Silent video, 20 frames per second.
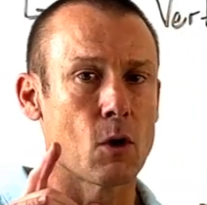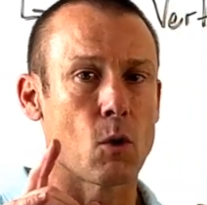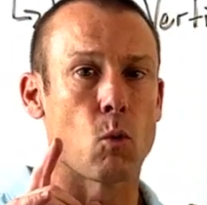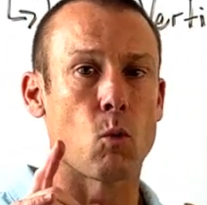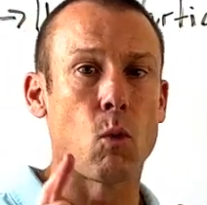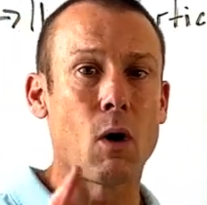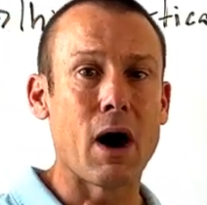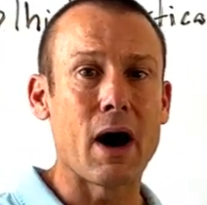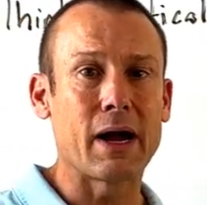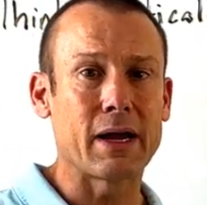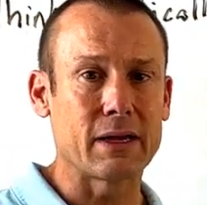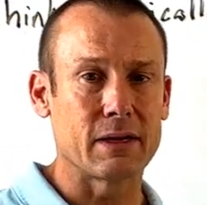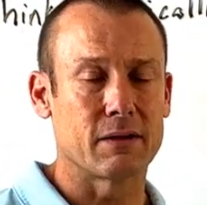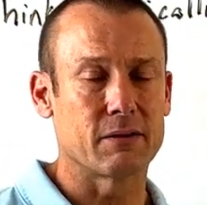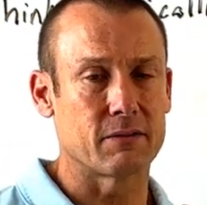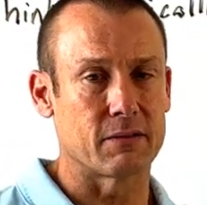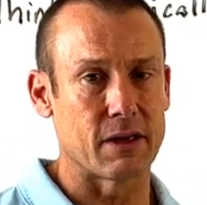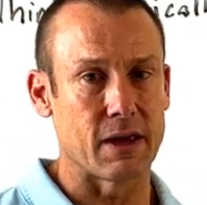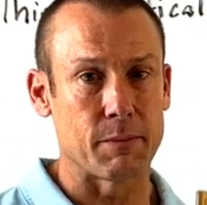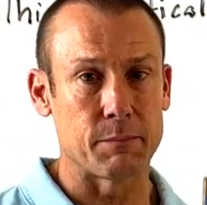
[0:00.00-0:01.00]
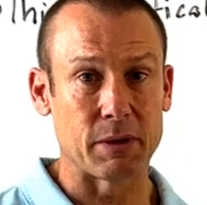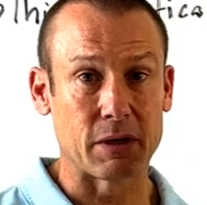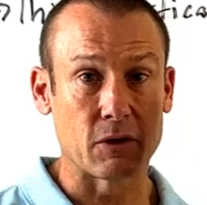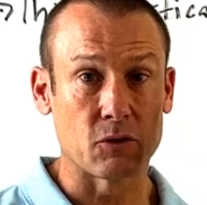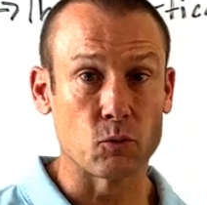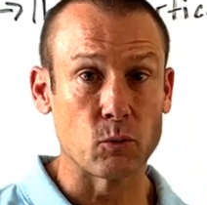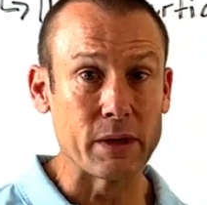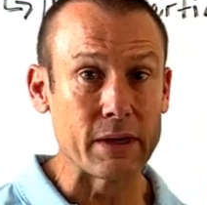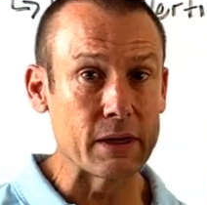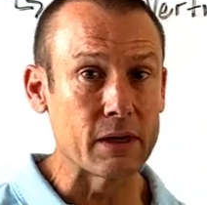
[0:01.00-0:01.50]
Why is that?
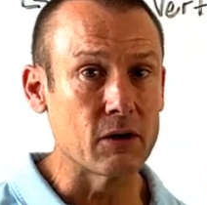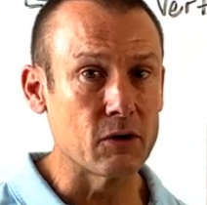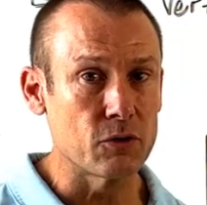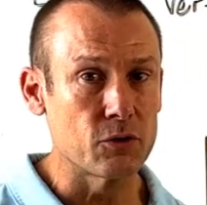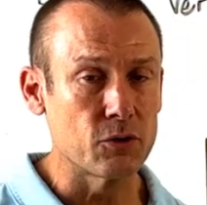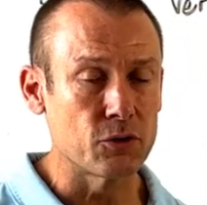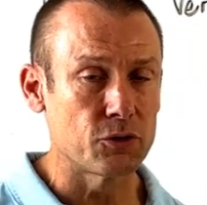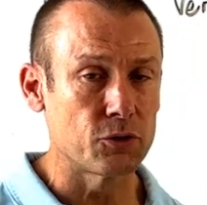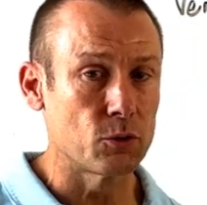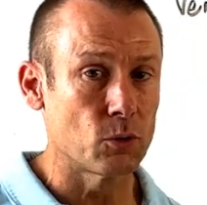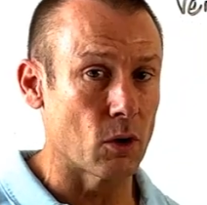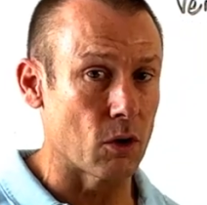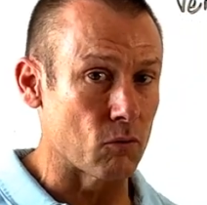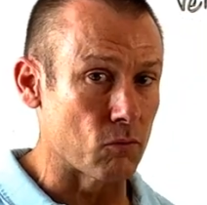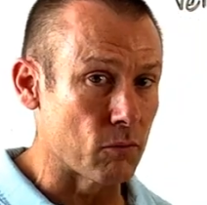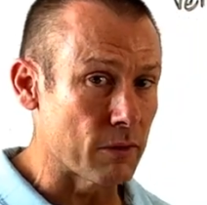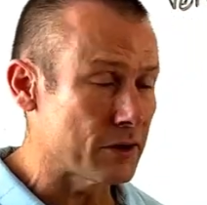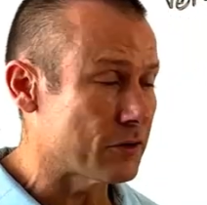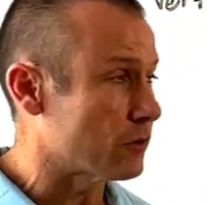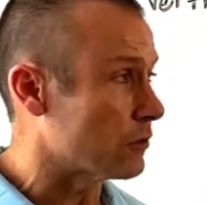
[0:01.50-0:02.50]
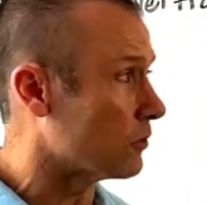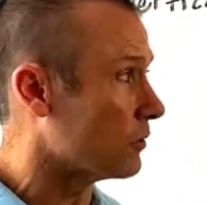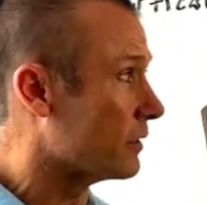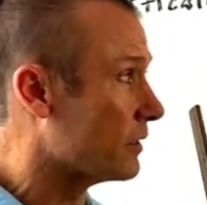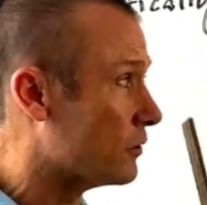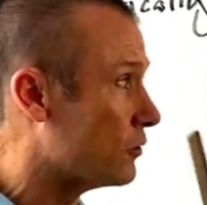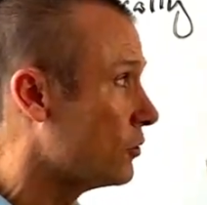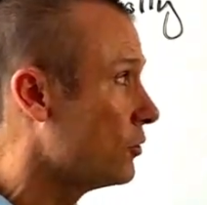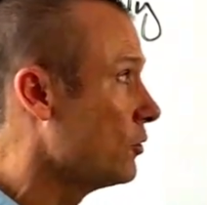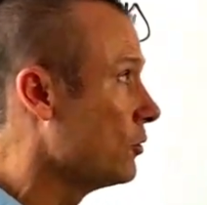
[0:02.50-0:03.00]
Because we introduce you
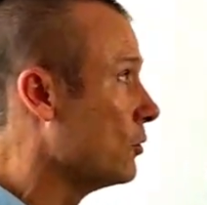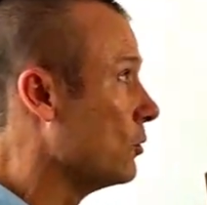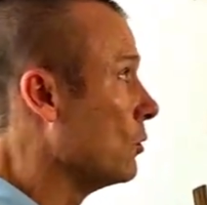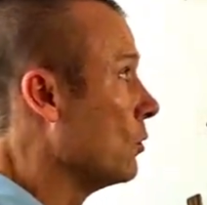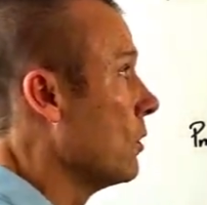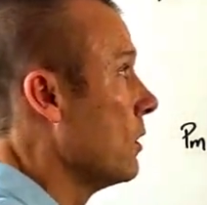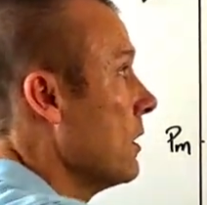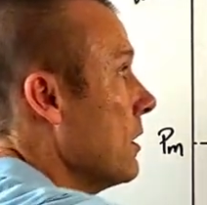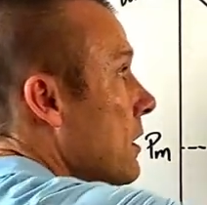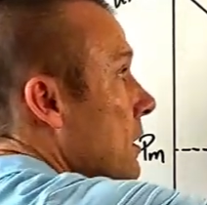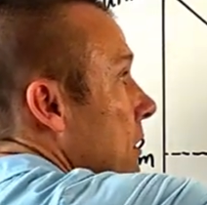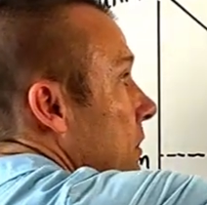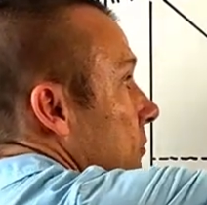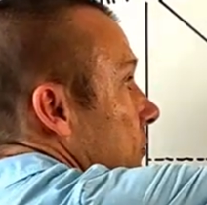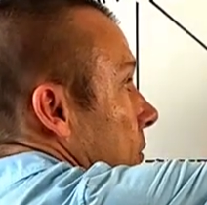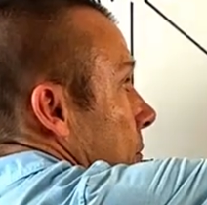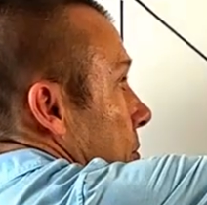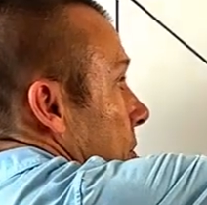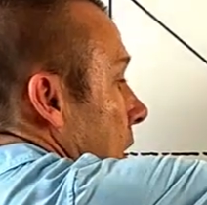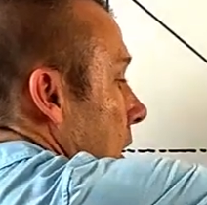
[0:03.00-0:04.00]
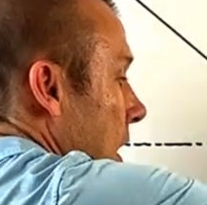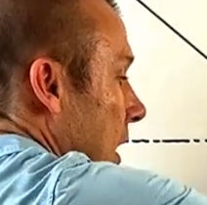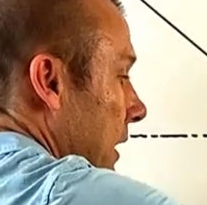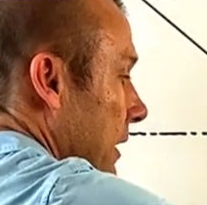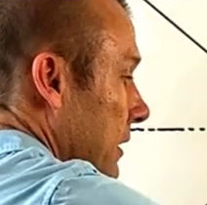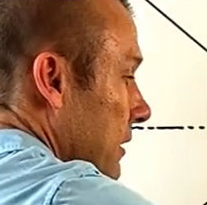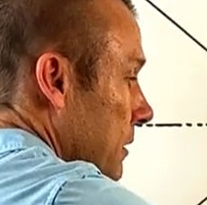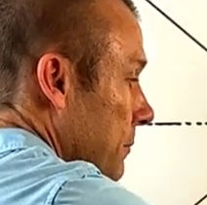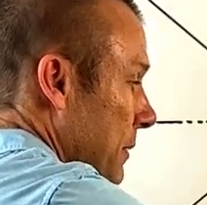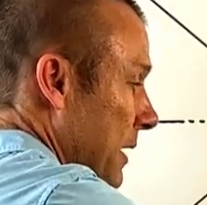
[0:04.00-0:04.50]
originally to supply
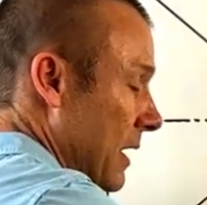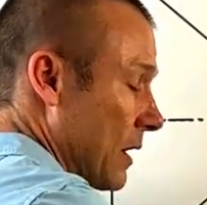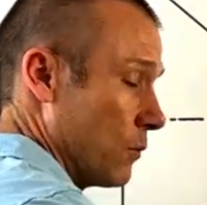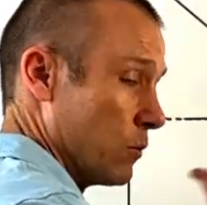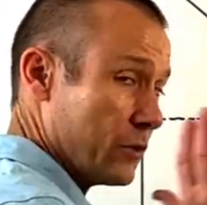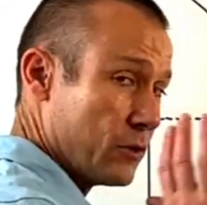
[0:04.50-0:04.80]
and demand.